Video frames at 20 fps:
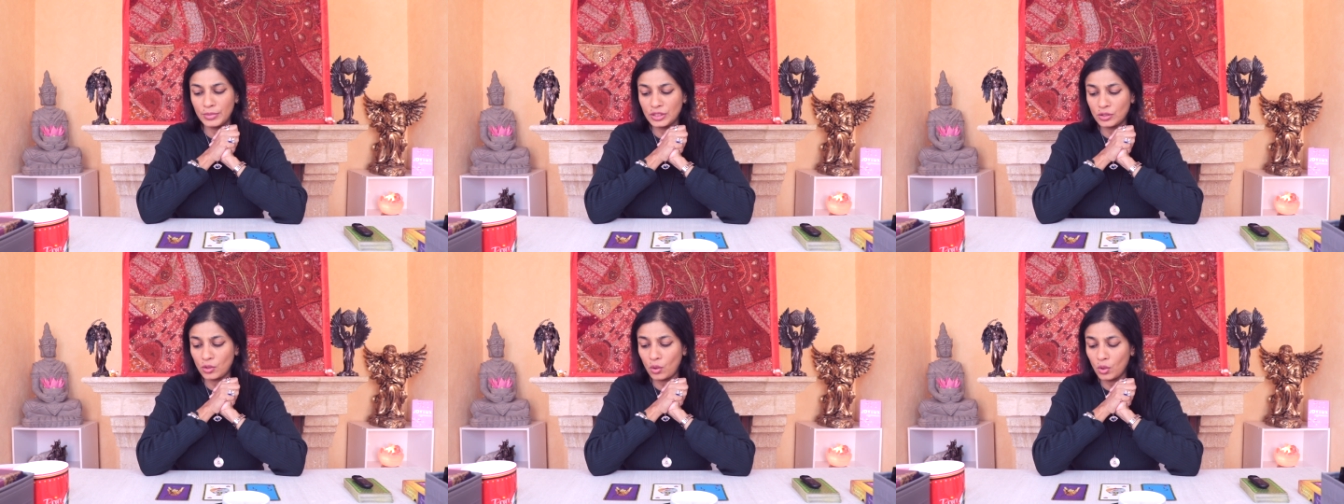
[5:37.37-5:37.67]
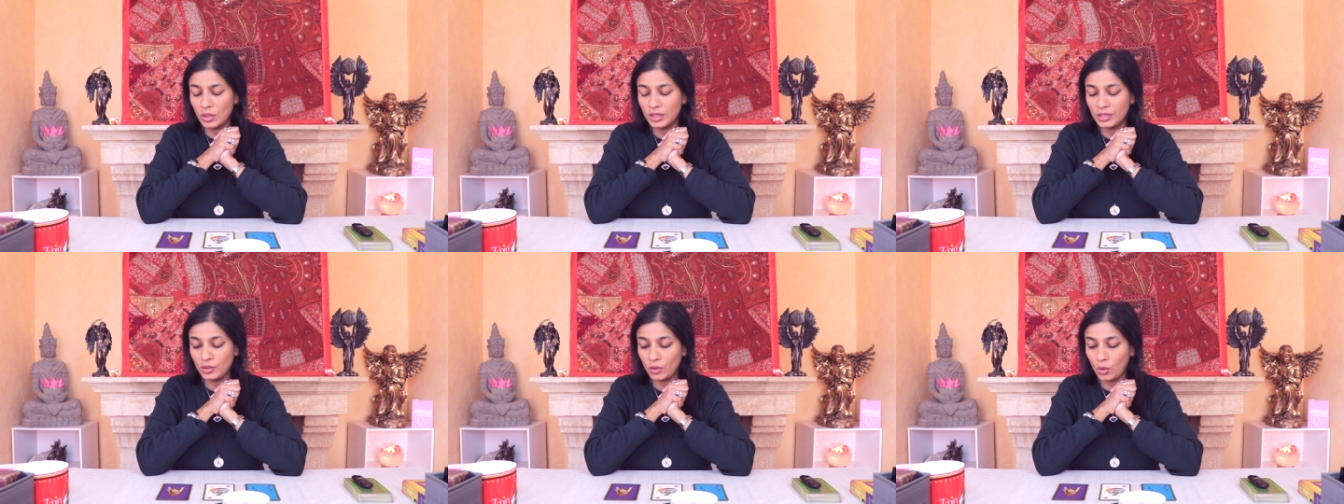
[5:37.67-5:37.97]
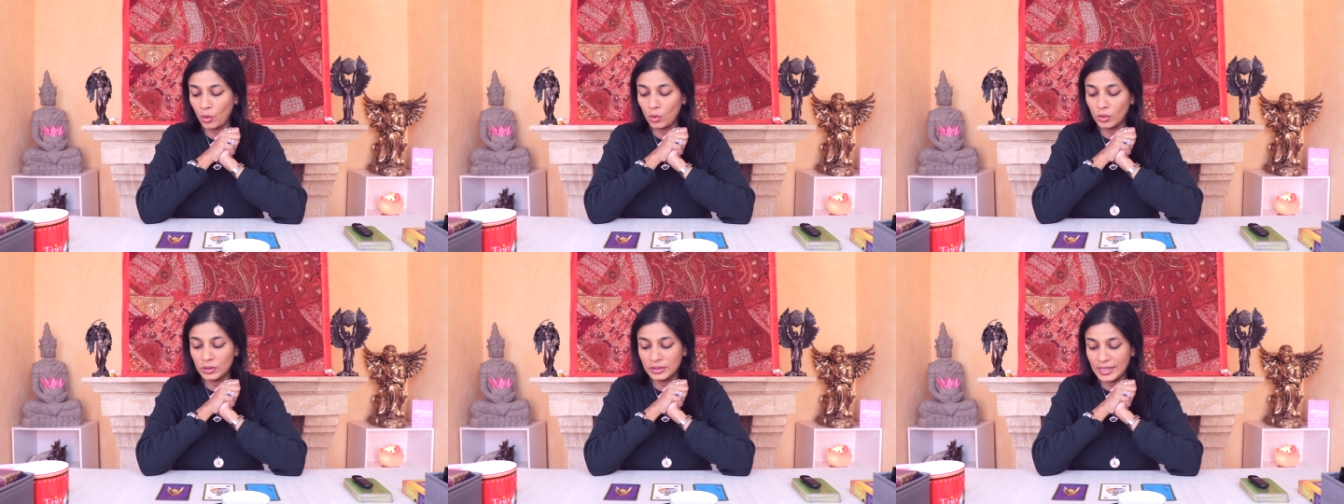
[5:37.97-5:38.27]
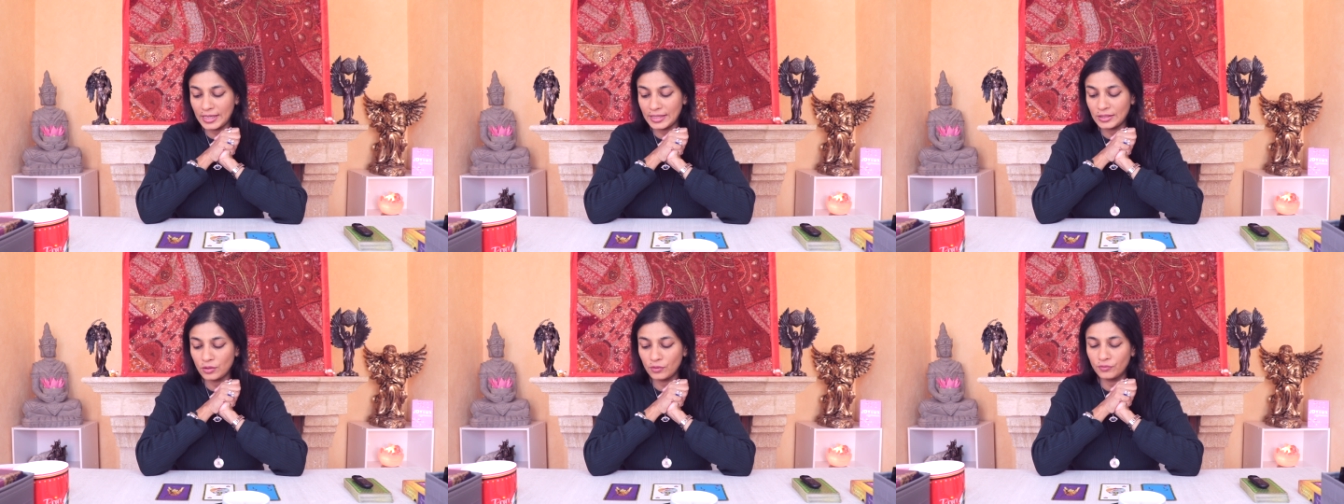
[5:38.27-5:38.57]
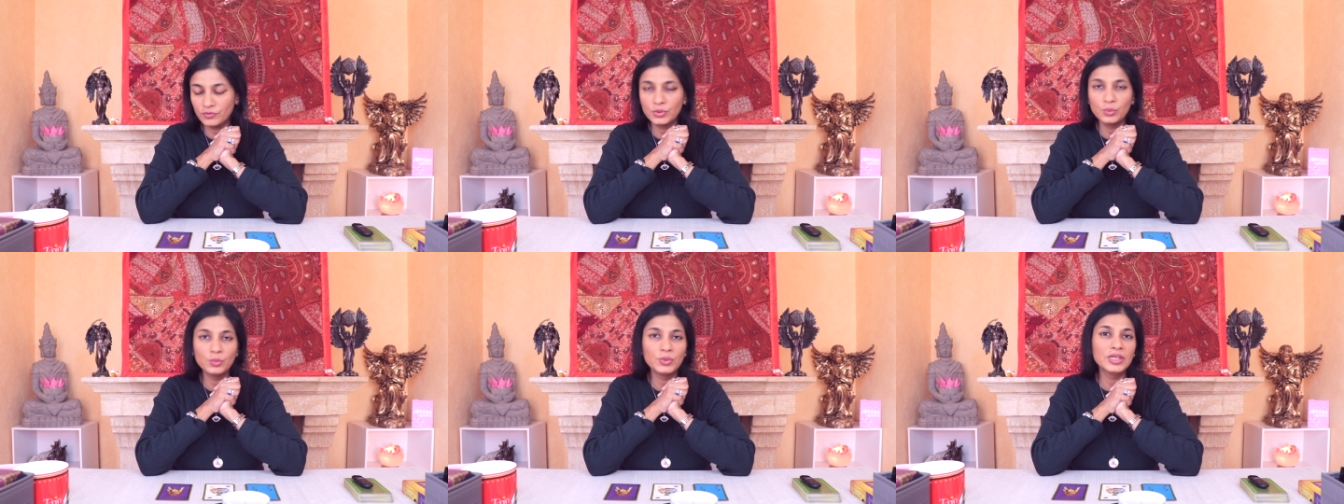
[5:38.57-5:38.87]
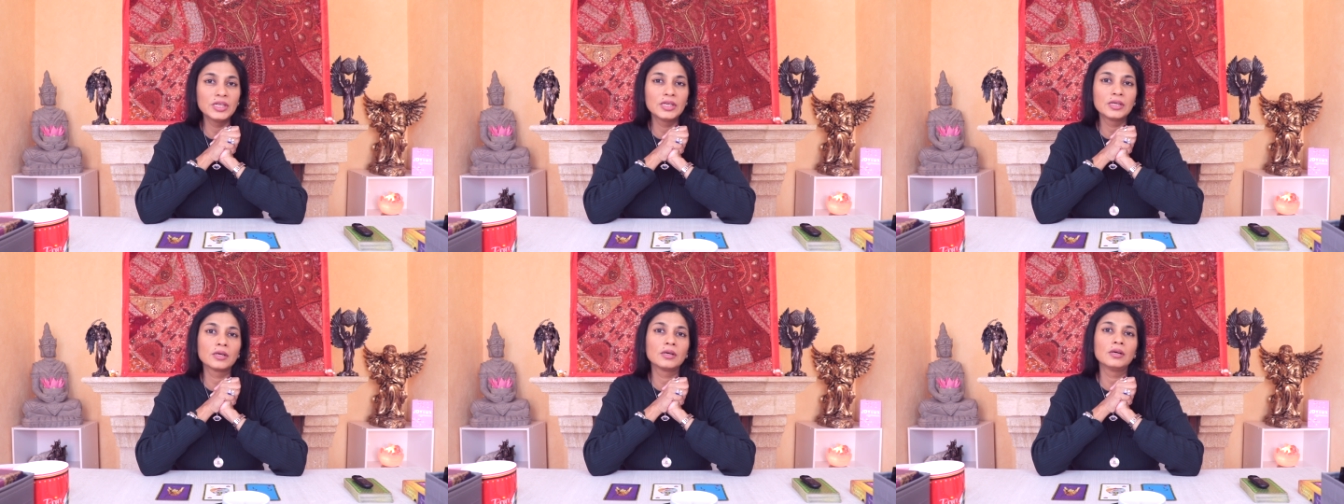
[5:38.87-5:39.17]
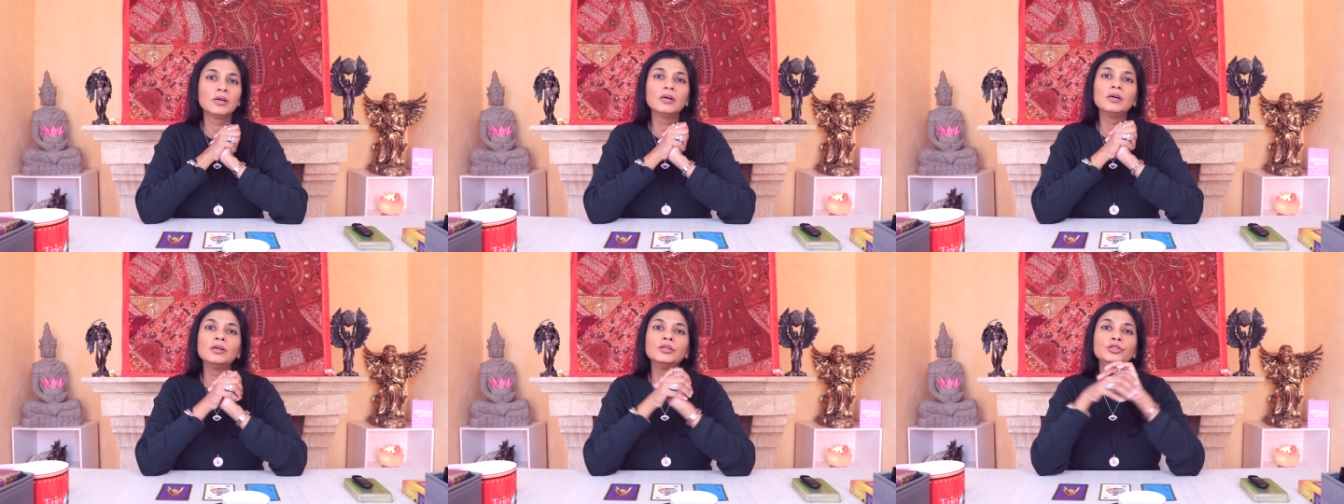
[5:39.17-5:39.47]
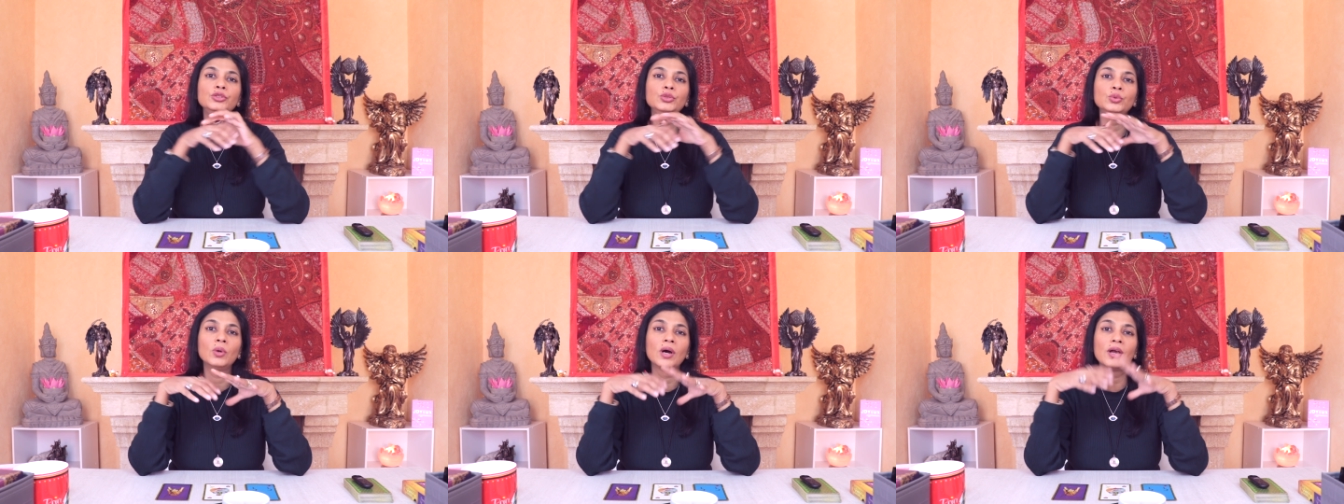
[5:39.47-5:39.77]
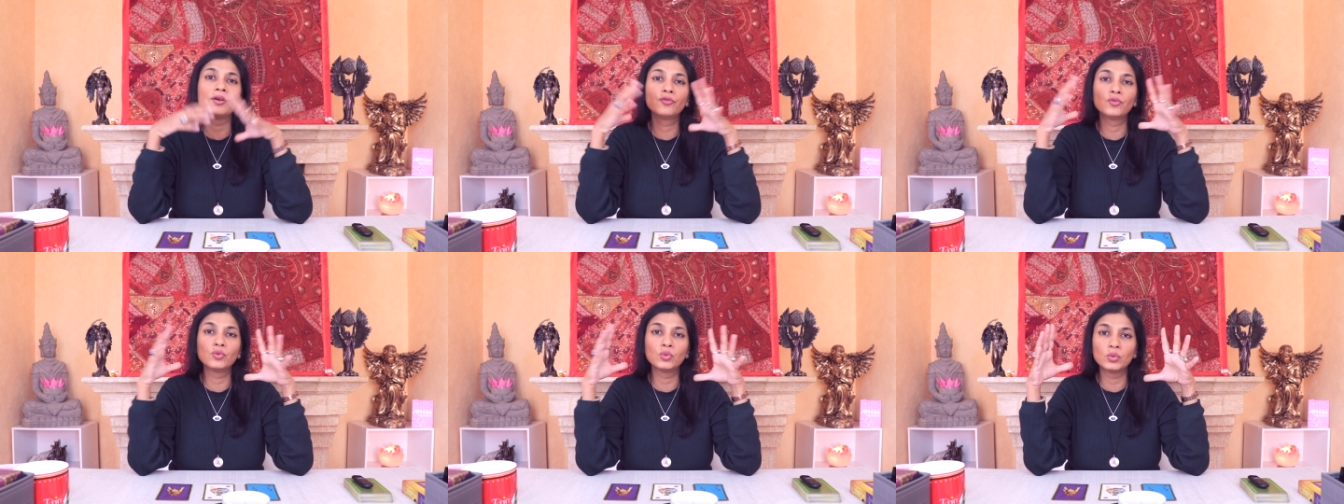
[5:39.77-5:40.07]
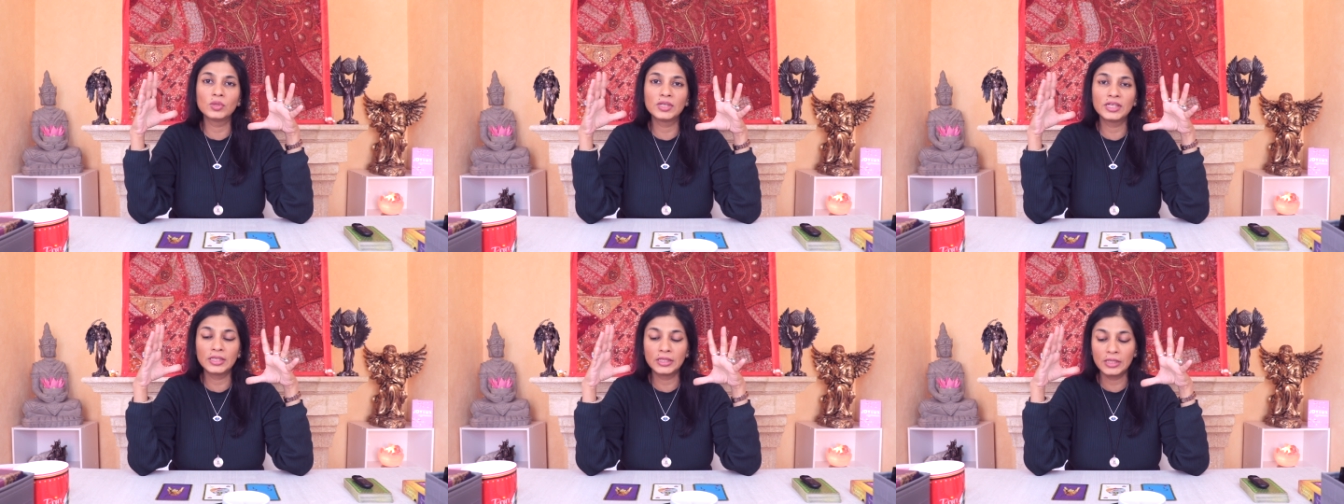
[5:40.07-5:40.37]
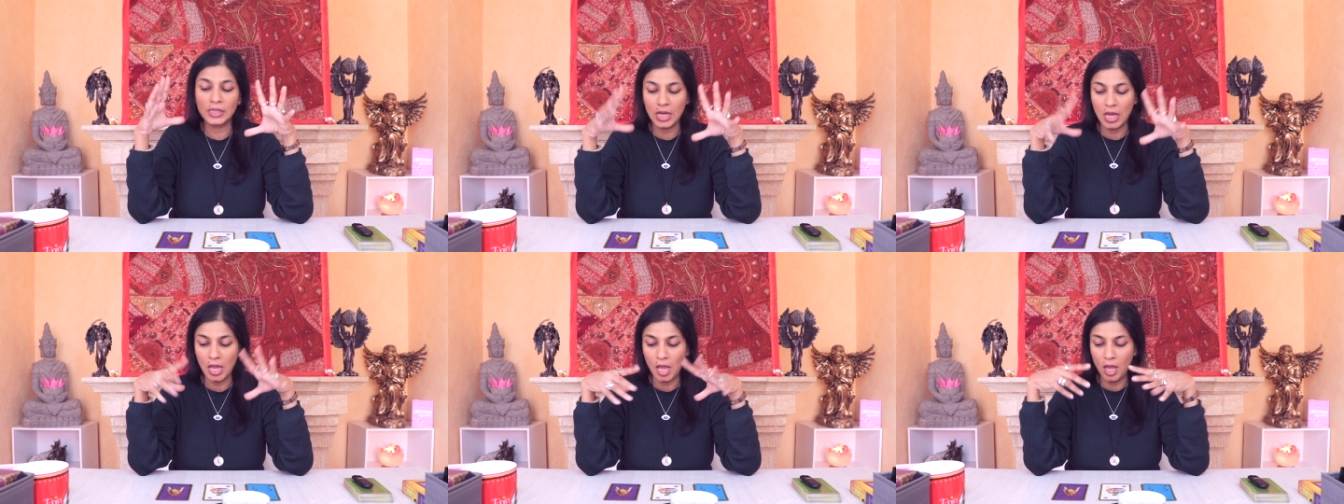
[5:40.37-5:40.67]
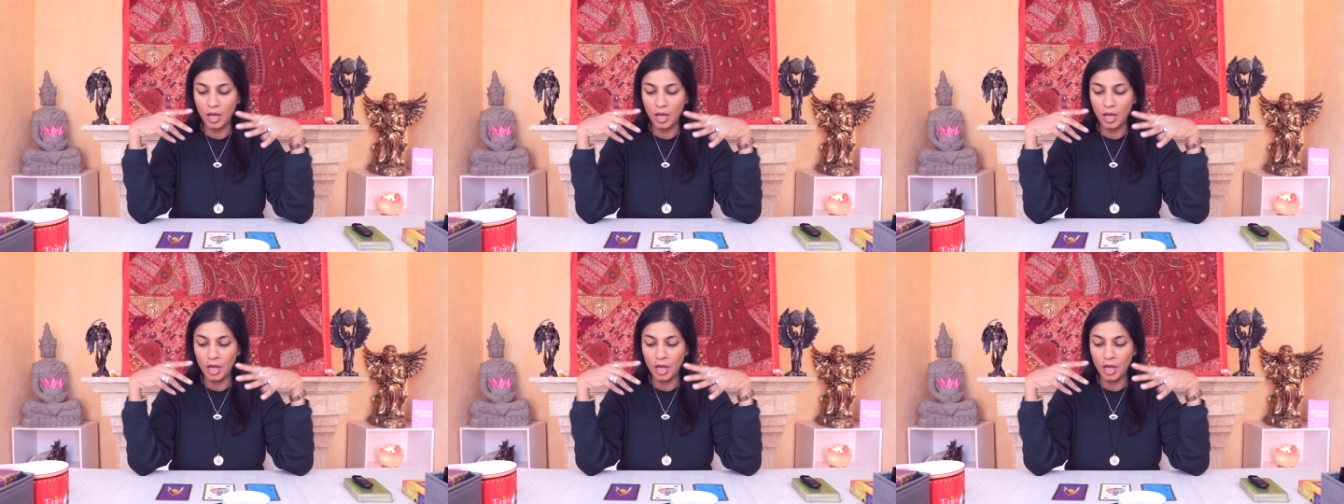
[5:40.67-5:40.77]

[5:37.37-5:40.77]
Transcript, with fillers: But all in all, the end of the week, you are ruling,